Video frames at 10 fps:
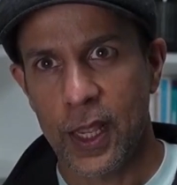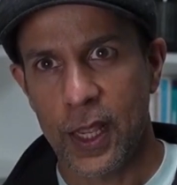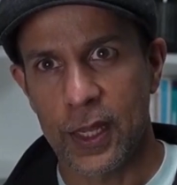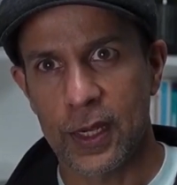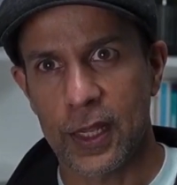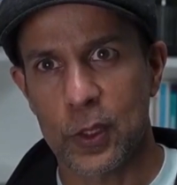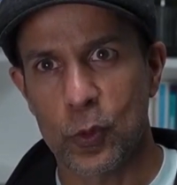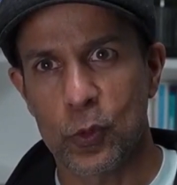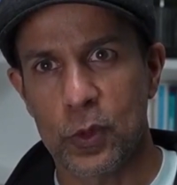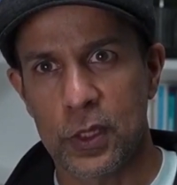And like
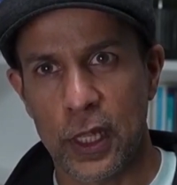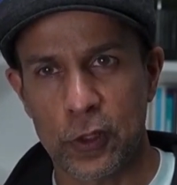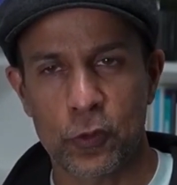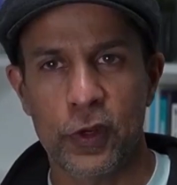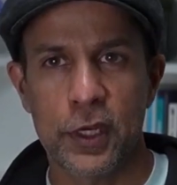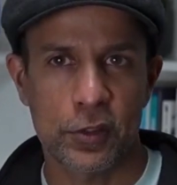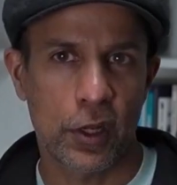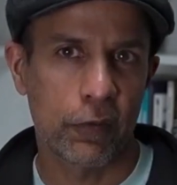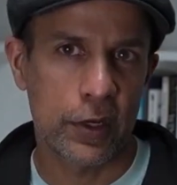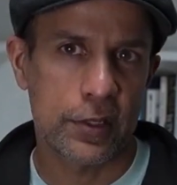that's where
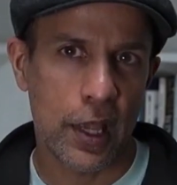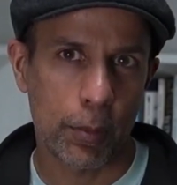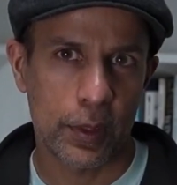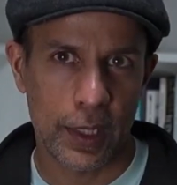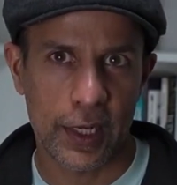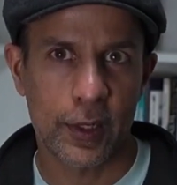discoveries happen, like,